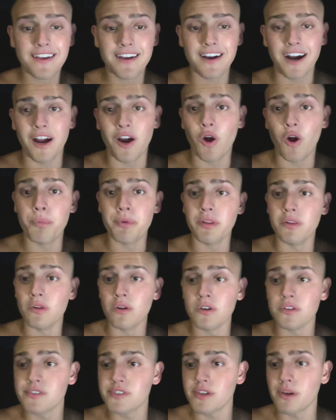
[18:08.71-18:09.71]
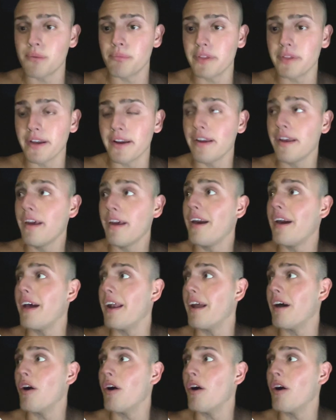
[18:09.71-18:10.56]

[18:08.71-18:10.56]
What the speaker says: I hope you learned something, and